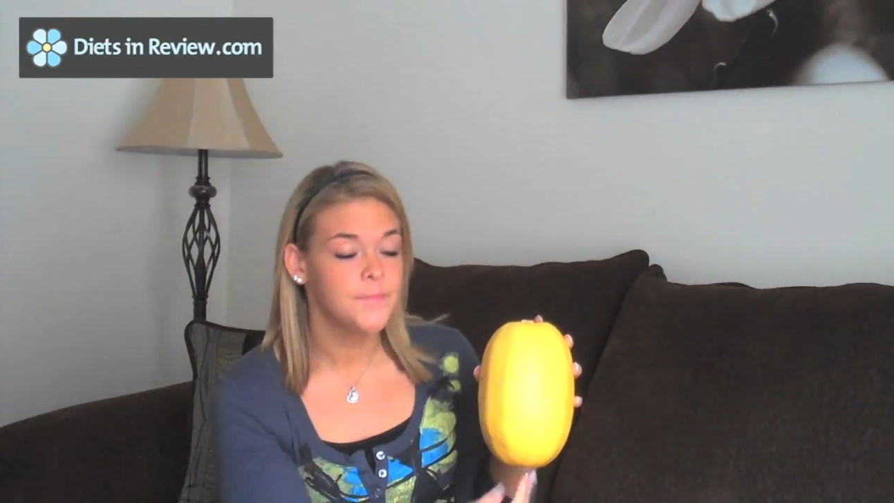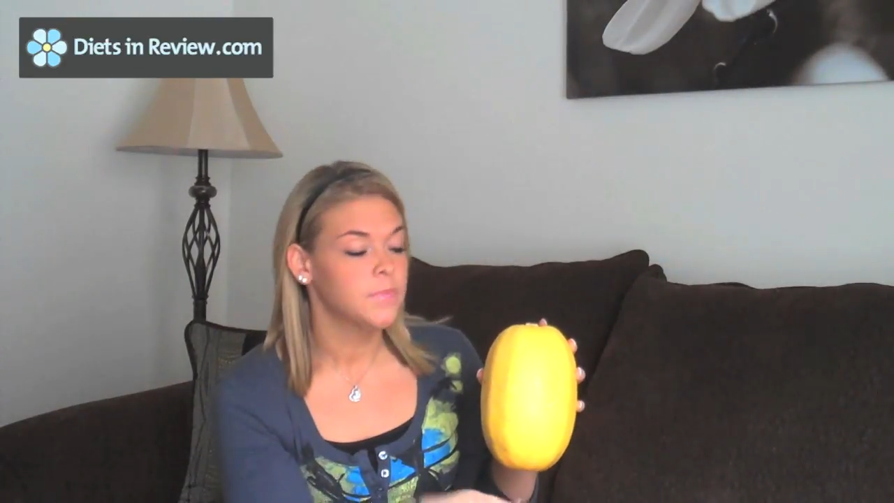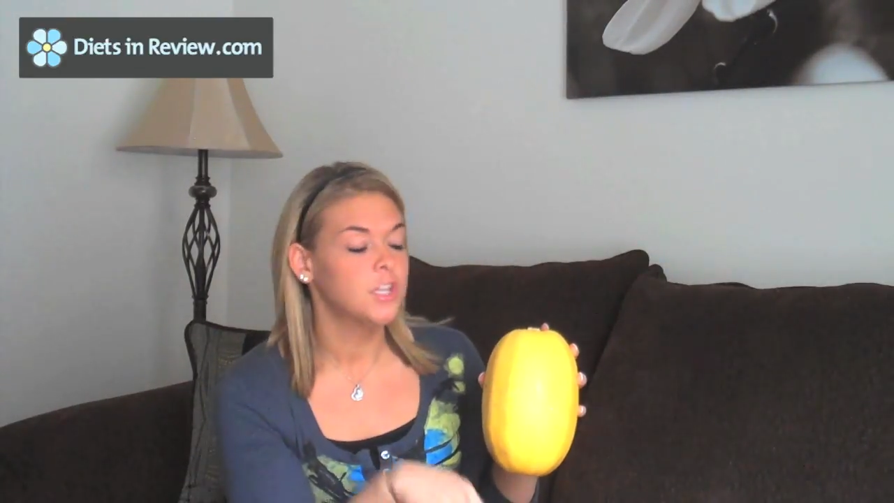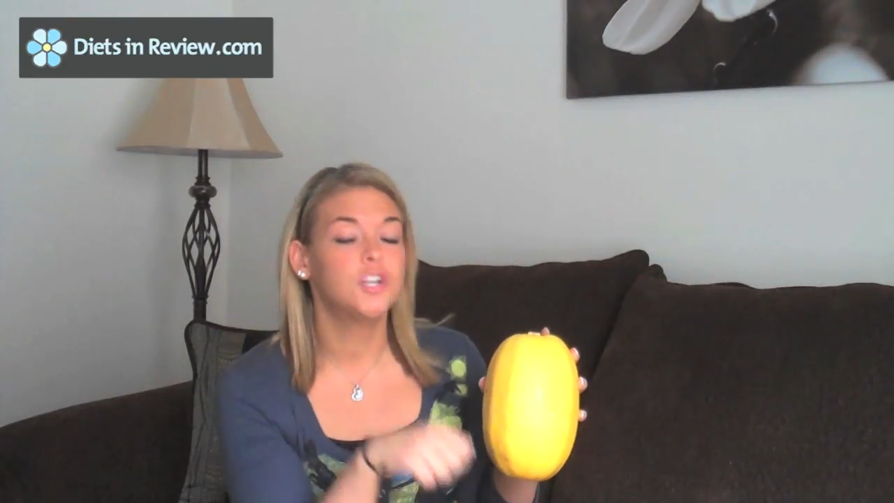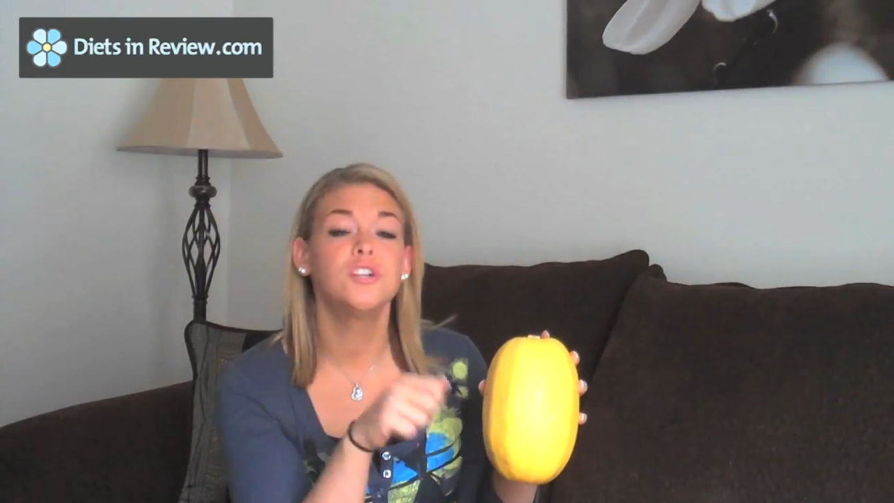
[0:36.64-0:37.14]

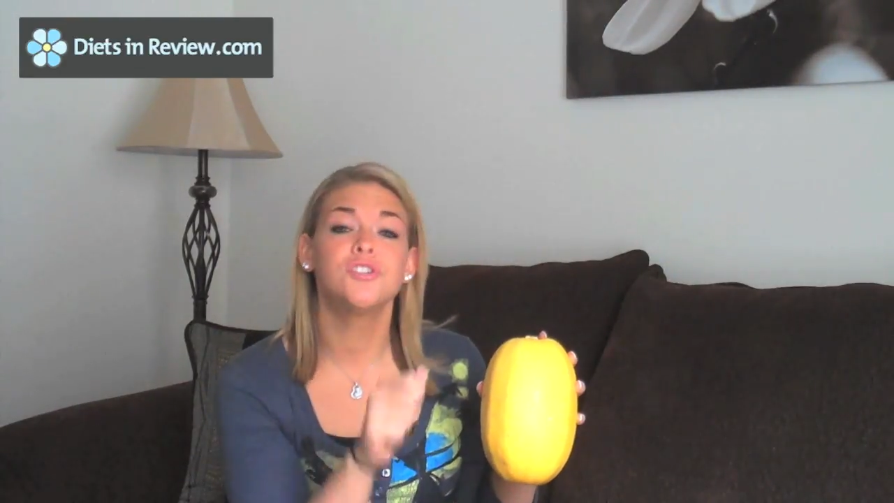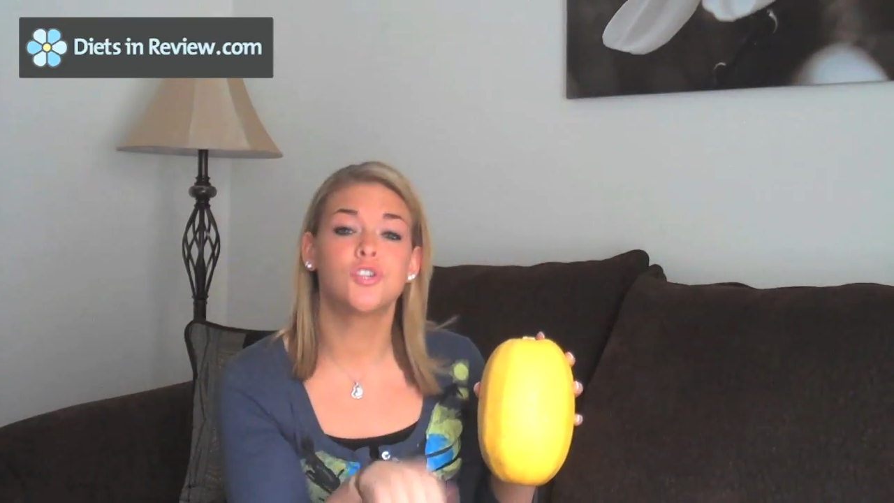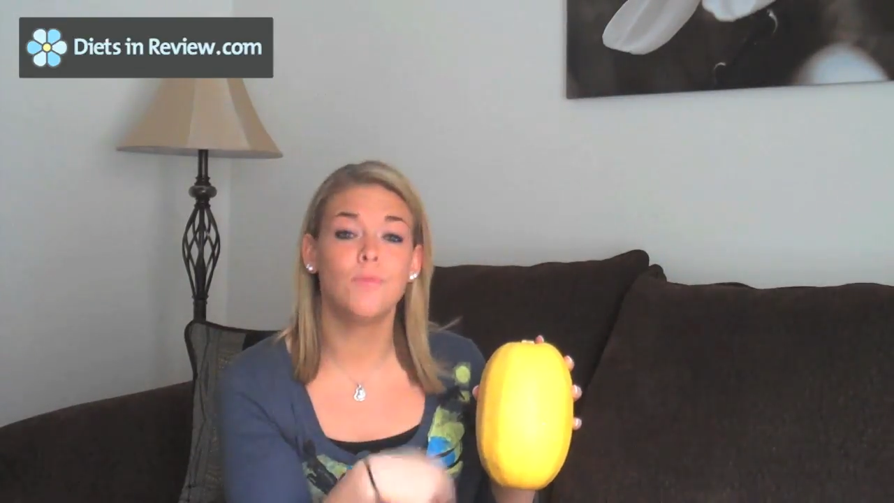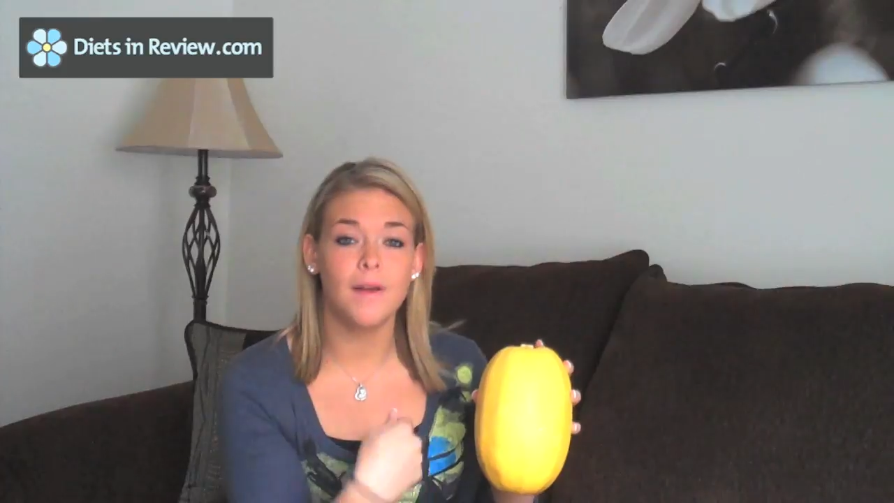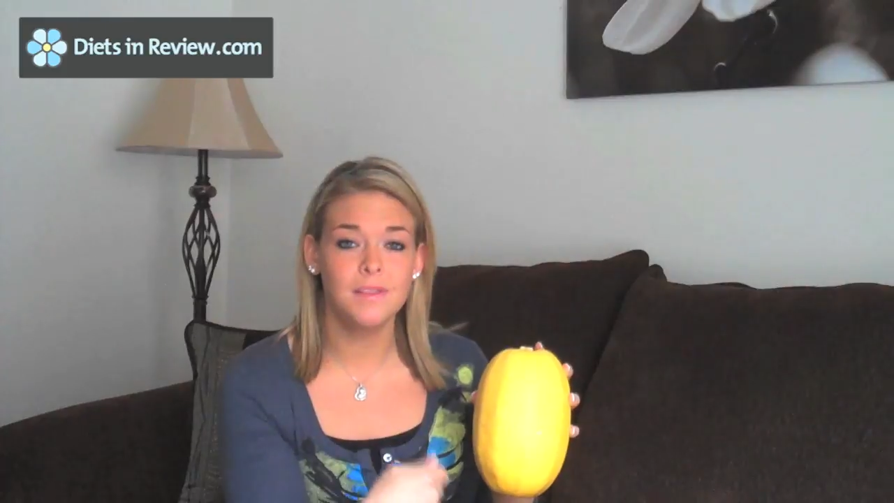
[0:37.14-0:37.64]
You're going to
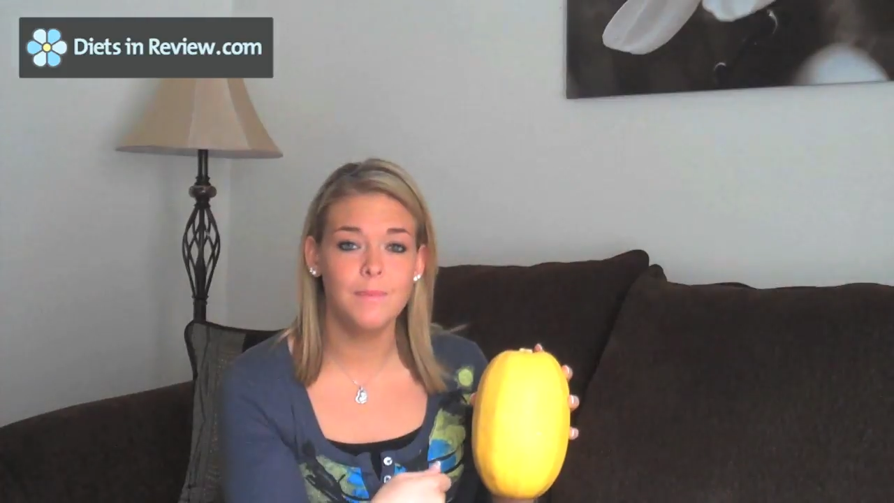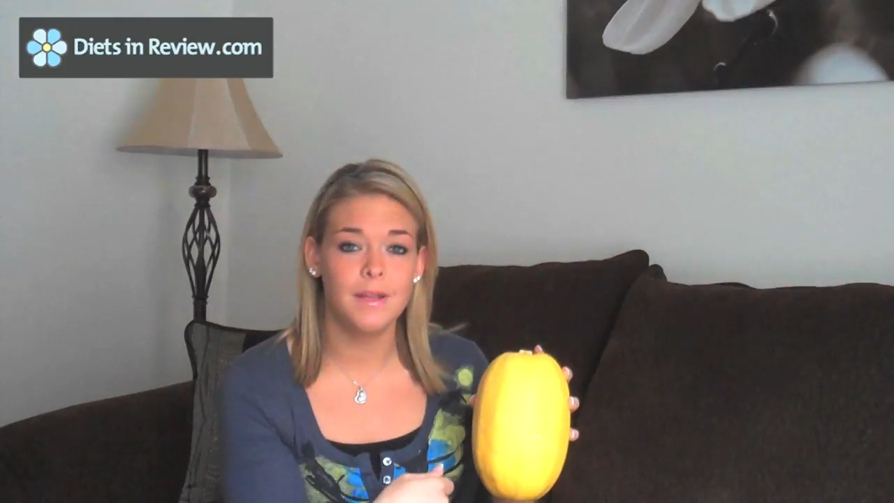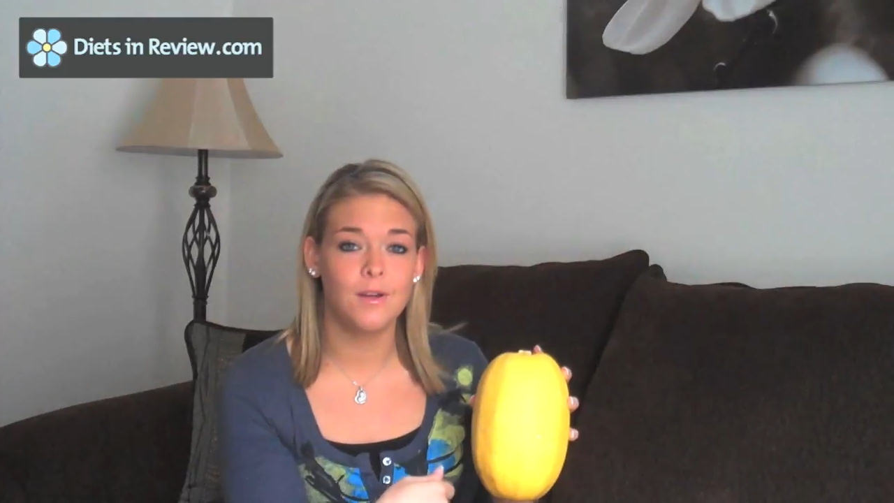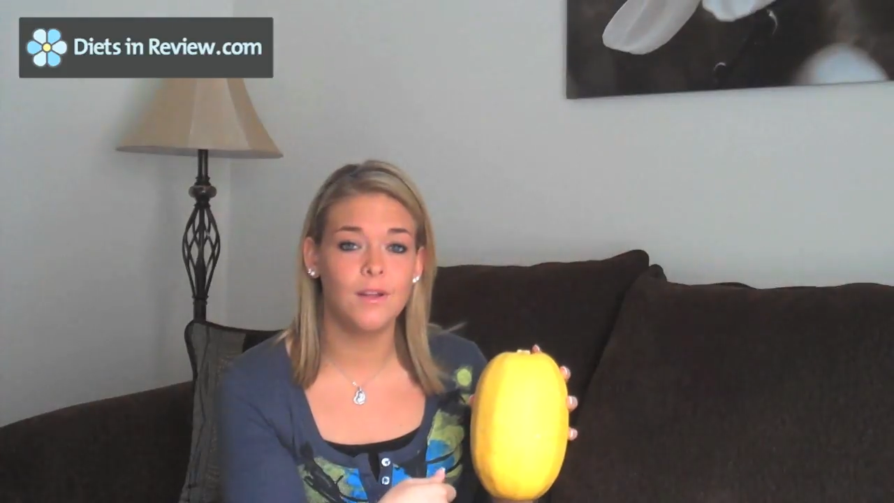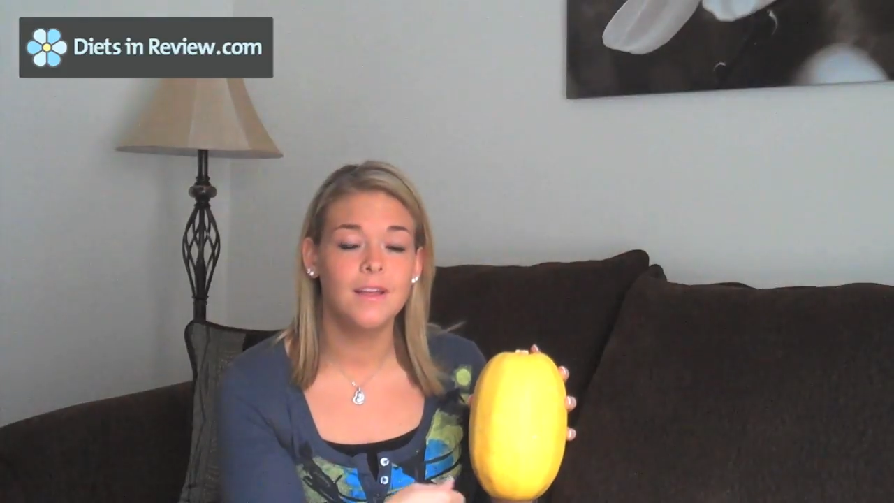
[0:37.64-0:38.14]
scoop out the
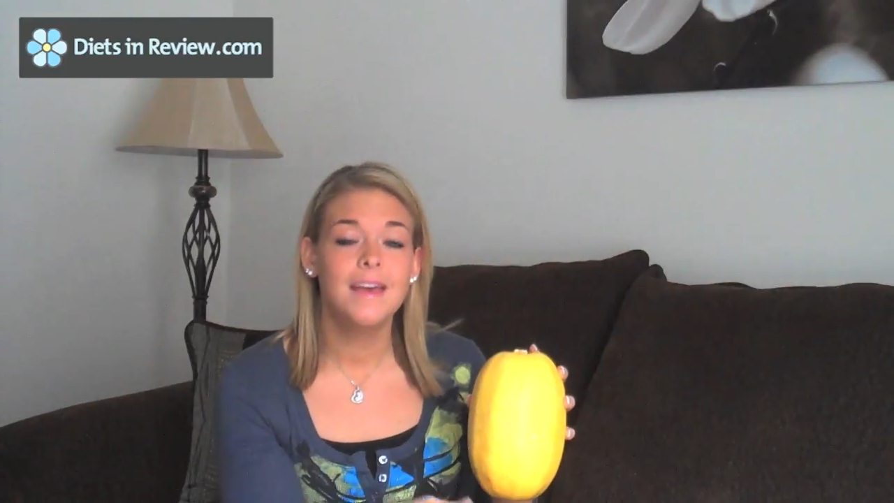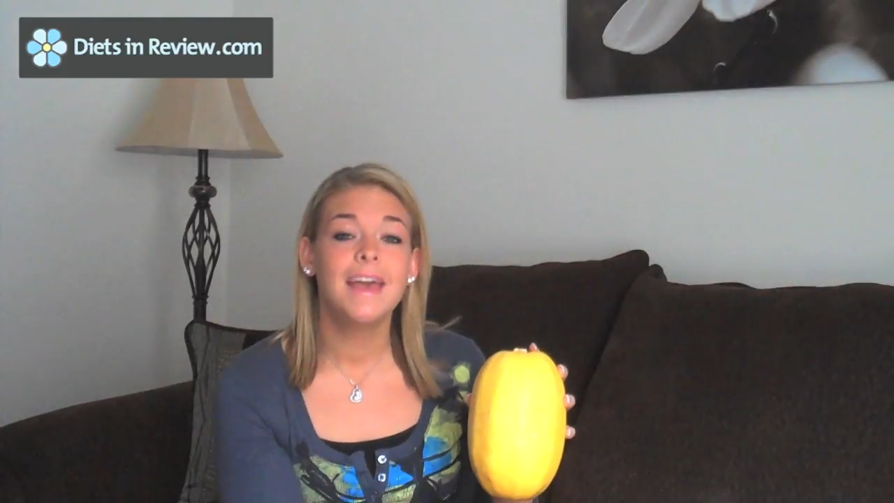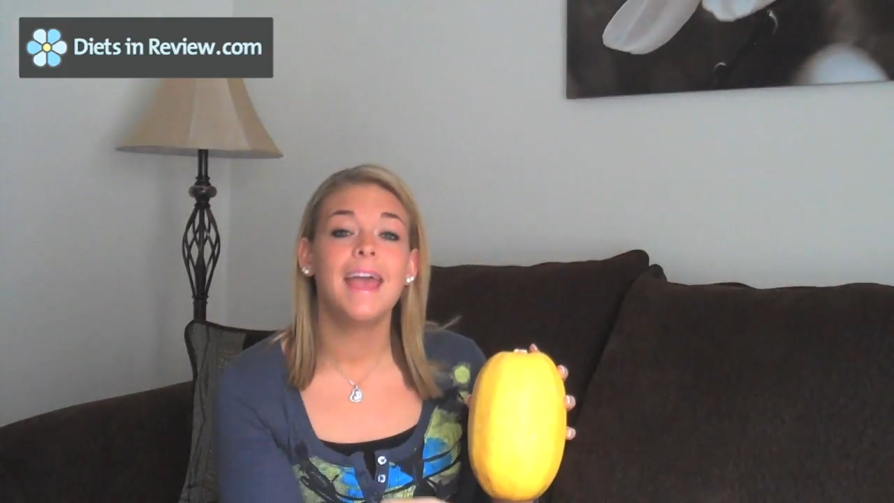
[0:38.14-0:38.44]
middle